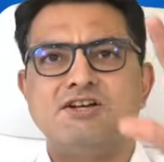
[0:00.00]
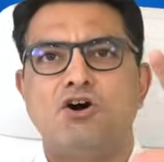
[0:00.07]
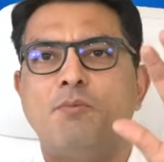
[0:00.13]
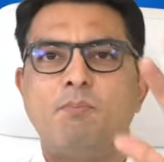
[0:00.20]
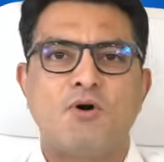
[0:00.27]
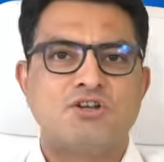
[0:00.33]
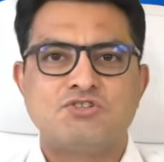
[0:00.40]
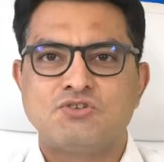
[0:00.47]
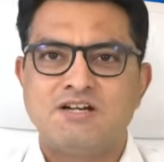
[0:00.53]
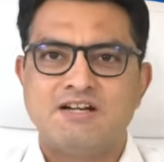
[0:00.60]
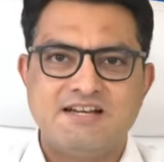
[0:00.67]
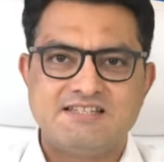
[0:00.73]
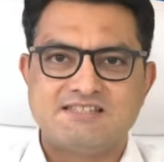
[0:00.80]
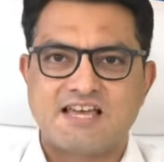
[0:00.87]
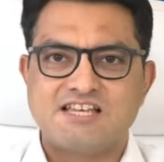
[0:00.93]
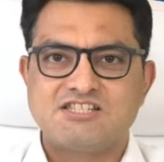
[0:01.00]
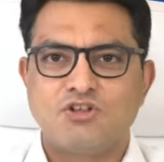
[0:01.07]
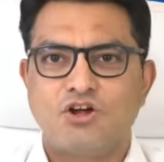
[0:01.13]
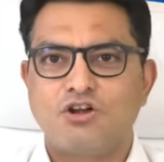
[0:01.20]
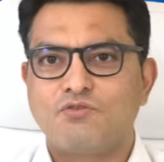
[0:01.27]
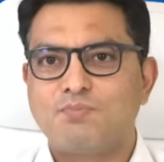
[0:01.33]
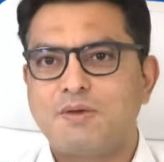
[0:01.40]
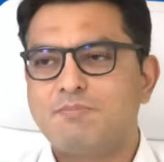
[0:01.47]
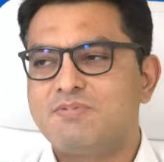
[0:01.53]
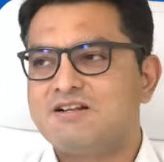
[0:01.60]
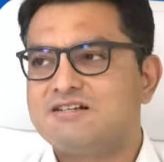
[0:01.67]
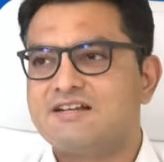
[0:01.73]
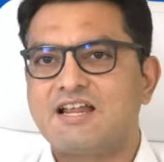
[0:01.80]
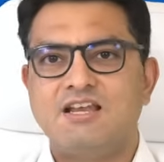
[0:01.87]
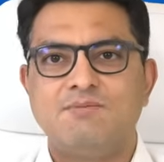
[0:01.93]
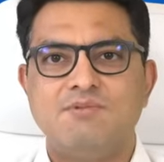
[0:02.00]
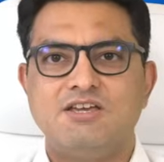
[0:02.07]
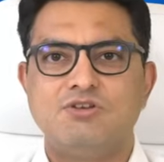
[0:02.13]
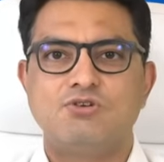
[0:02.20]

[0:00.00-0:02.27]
the opportunity size, a lot of people tell me,